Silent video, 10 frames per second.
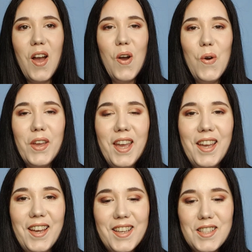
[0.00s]
Okay
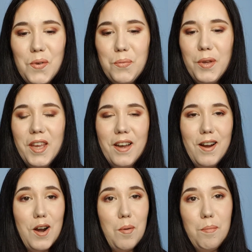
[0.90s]
guys, we
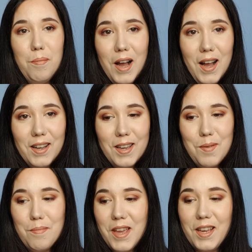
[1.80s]
are back.
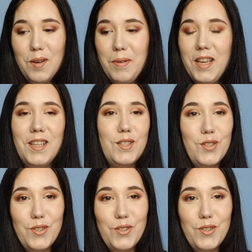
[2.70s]
Makeup is